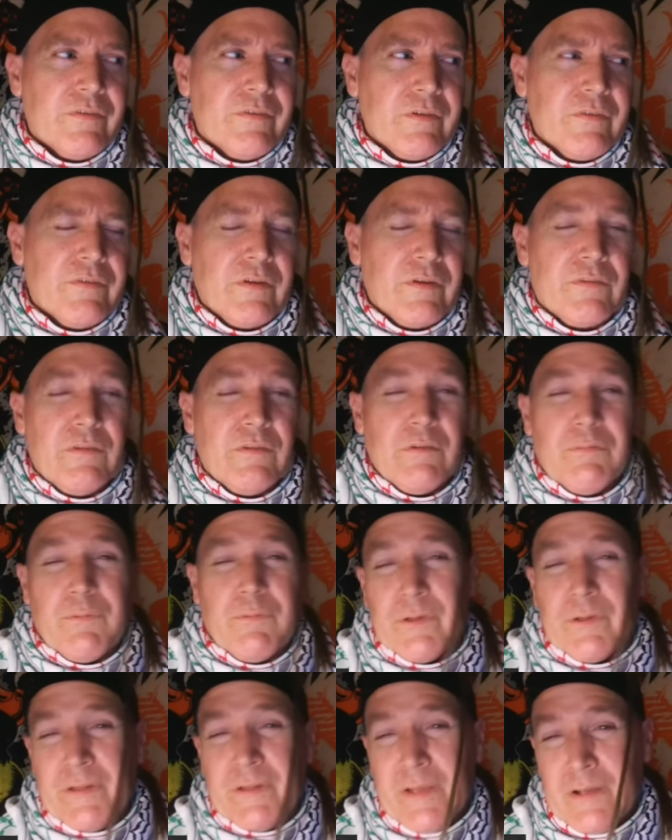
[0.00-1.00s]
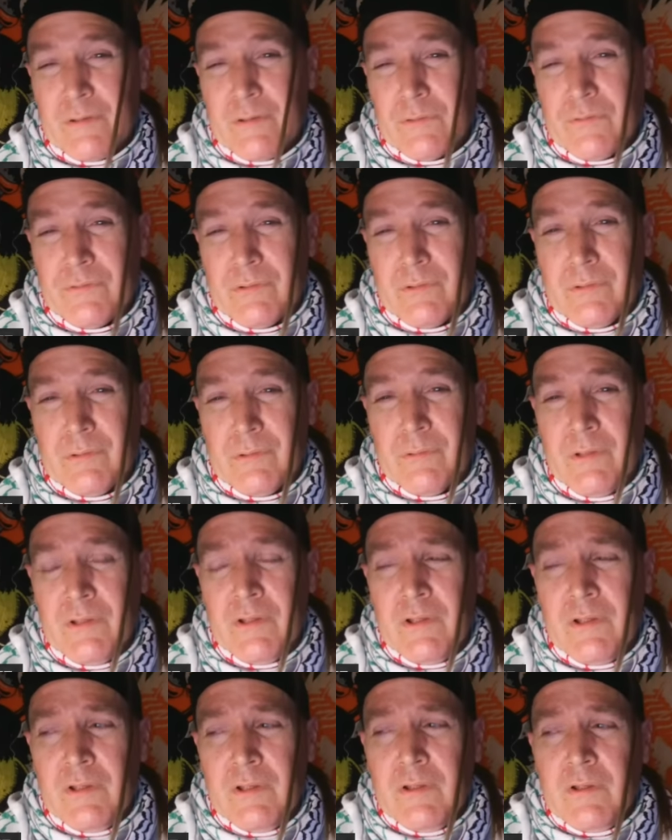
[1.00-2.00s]
since 1648 or so.
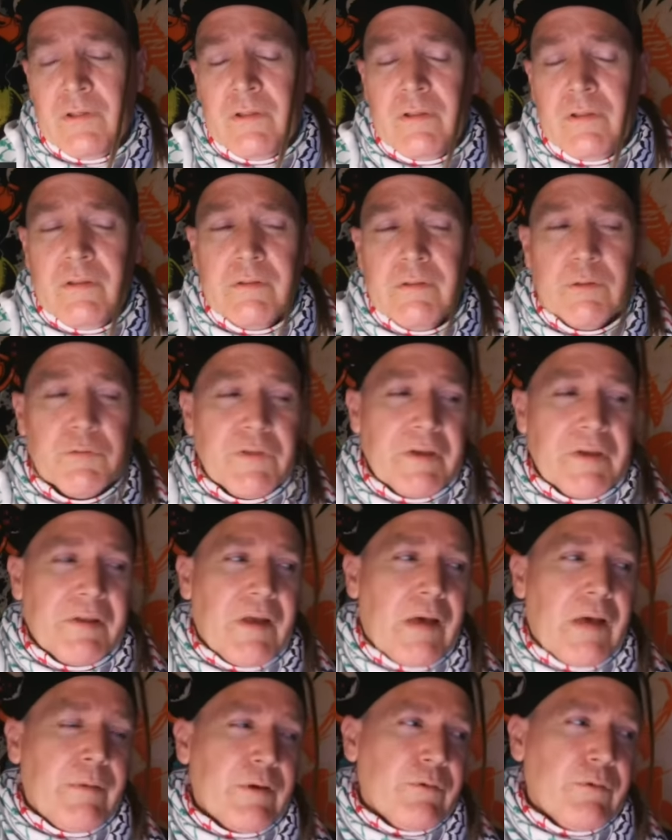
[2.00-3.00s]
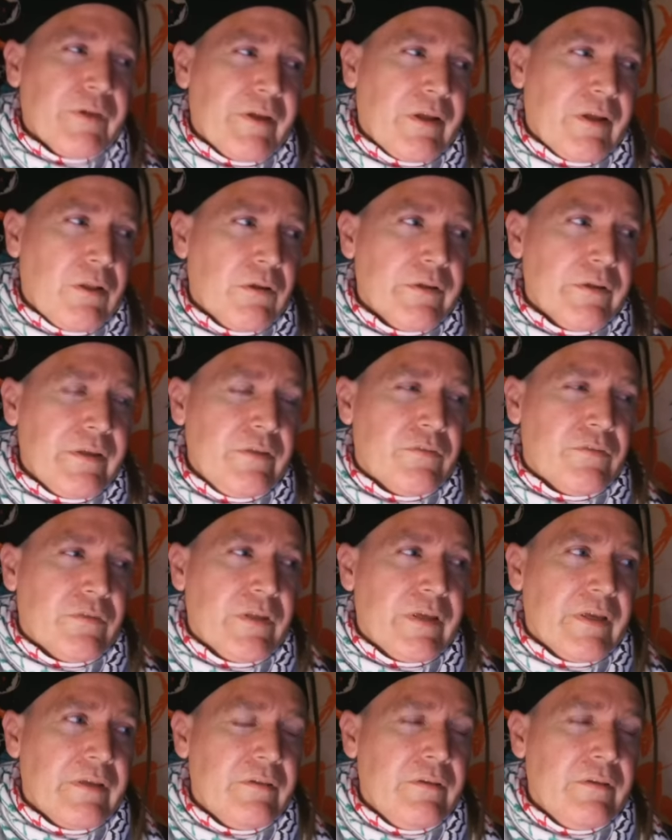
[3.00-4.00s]
There was economic realities
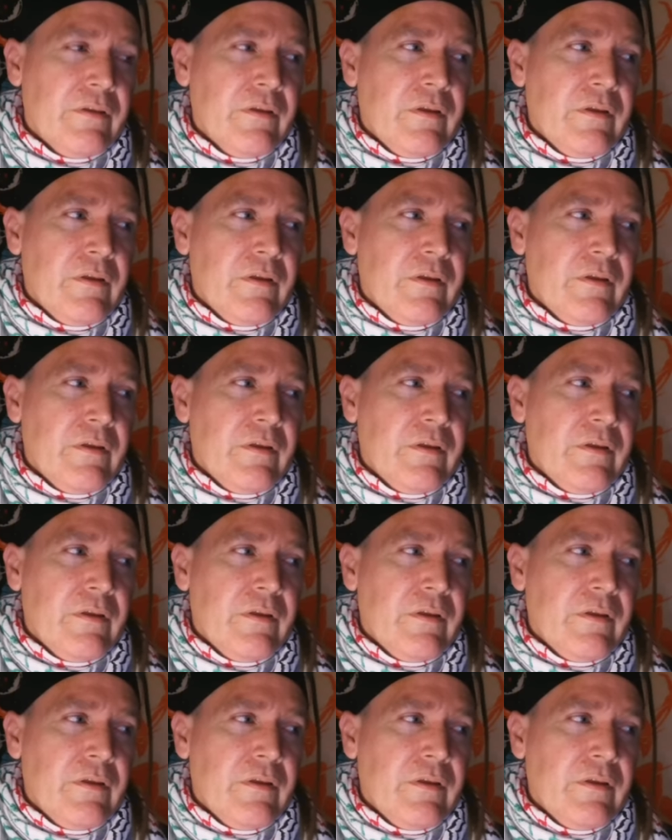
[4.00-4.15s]
that,